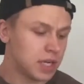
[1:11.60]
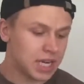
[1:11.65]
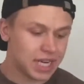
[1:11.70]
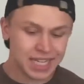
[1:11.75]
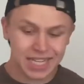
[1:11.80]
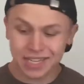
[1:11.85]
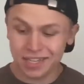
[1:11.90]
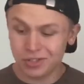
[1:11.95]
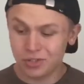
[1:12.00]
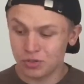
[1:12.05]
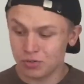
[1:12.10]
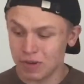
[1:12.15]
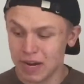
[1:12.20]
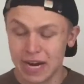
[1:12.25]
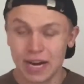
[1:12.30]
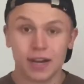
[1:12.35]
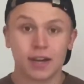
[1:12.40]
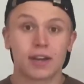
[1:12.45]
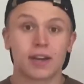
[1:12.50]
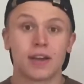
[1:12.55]
I need a
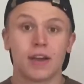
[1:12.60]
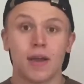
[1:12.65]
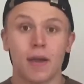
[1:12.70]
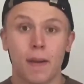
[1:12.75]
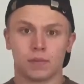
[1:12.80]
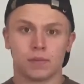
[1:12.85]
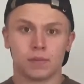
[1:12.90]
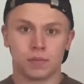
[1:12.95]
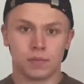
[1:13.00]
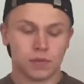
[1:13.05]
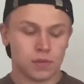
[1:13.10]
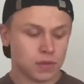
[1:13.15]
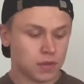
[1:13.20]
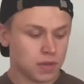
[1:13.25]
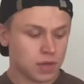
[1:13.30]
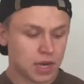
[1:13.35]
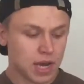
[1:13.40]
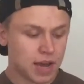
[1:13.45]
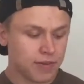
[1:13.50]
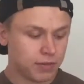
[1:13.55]
drink.
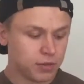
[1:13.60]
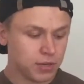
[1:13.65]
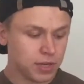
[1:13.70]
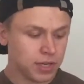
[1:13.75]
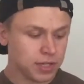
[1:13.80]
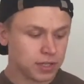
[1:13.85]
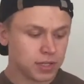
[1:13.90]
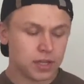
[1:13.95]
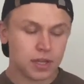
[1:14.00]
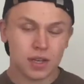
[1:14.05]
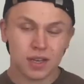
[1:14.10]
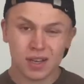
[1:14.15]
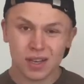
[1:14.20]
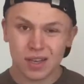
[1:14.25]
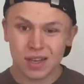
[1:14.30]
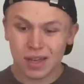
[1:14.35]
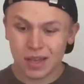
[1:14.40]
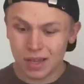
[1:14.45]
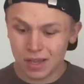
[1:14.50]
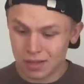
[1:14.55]
I have a drink.
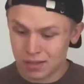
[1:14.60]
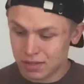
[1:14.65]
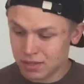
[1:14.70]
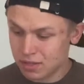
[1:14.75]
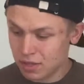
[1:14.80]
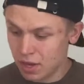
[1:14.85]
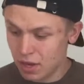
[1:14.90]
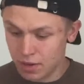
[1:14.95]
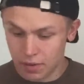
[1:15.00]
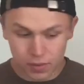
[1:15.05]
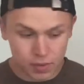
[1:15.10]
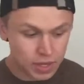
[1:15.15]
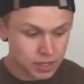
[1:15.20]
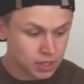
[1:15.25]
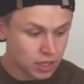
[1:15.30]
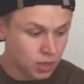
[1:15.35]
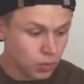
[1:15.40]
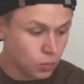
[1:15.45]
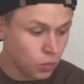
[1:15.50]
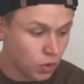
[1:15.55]
So, I
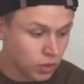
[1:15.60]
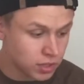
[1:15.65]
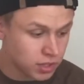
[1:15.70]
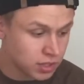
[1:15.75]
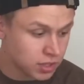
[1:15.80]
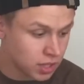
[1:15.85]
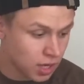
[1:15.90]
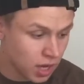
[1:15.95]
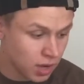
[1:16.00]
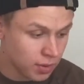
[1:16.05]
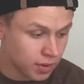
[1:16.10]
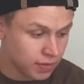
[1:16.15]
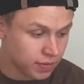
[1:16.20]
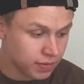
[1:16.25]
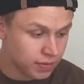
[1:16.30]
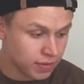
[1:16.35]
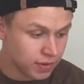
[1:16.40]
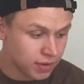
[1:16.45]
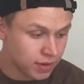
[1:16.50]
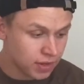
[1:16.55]
don't know what to start
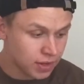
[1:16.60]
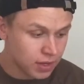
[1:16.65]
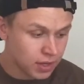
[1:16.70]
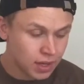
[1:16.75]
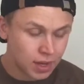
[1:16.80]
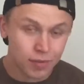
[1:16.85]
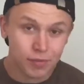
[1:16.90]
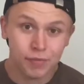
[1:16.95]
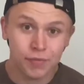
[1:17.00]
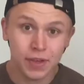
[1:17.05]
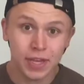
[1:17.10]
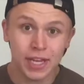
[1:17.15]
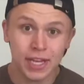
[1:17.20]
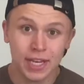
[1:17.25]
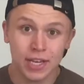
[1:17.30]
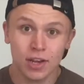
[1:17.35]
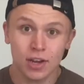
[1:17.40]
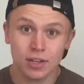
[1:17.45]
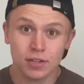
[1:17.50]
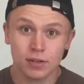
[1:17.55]
with. I'm
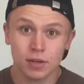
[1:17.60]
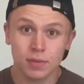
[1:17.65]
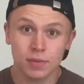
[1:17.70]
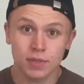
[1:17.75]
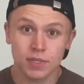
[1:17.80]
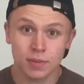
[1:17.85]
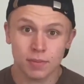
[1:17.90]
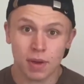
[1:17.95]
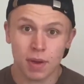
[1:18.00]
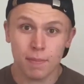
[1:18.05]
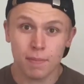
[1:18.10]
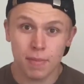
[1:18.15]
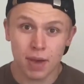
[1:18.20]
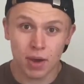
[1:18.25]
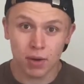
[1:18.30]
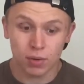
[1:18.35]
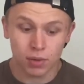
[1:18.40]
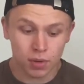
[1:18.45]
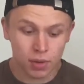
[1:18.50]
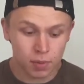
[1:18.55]
thinking the ice cream because it might
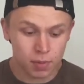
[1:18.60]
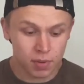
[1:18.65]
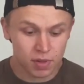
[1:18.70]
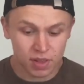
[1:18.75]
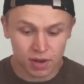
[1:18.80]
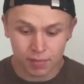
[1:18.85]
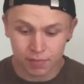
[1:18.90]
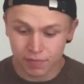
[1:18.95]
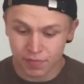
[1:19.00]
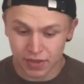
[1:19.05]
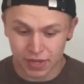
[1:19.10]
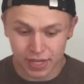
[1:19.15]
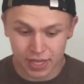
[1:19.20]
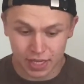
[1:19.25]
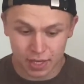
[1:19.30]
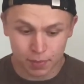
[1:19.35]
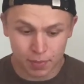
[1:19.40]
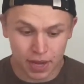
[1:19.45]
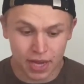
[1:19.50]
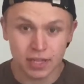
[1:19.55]
melt, but then I'm
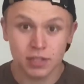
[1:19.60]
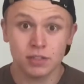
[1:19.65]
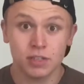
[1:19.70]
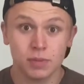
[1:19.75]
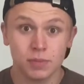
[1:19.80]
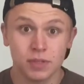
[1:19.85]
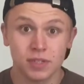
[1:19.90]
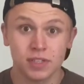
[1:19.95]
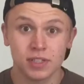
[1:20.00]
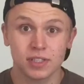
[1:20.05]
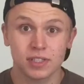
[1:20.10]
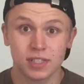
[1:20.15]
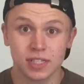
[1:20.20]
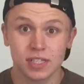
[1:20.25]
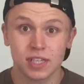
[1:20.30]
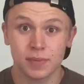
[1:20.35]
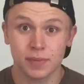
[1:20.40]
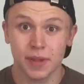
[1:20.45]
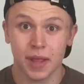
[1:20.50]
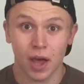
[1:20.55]
thinking the pastry because it's
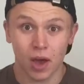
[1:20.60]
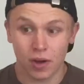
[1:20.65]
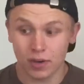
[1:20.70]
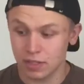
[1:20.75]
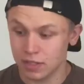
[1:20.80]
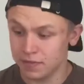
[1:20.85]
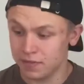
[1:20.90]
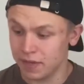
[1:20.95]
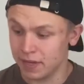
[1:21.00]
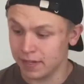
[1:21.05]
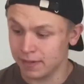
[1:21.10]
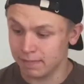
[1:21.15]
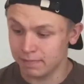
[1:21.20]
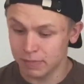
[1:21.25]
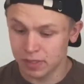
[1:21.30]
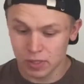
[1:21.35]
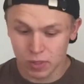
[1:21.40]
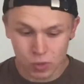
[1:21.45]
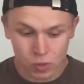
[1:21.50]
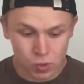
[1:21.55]
gonna be the hardest thing.
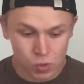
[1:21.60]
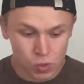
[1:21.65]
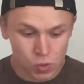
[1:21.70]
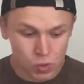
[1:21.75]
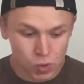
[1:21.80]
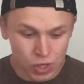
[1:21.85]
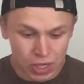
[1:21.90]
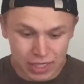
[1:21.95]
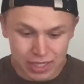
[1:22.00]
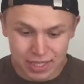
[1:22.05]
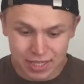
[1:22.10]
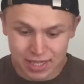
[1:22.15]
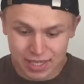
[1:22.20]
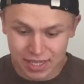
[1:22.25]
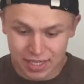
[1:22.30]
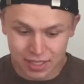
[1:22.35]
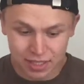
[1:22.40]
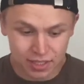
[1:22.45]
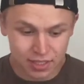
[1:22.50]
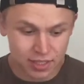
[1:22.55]

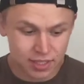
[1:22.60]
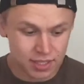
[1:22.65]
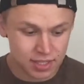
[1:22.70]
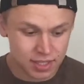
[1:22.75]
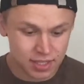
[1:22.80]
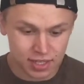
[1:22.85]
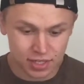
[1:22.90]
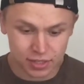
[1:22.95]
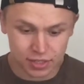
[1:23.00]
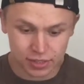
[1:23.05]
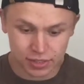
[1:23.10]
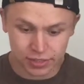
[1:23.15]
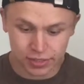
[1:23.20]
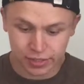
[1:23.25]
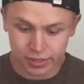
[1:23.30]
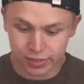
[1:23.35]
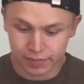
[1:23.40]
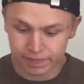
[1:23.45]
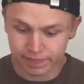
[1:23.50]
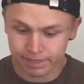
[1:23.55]
Decisions,
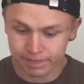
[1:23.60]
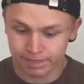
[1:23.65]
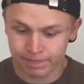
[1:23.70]
decisions.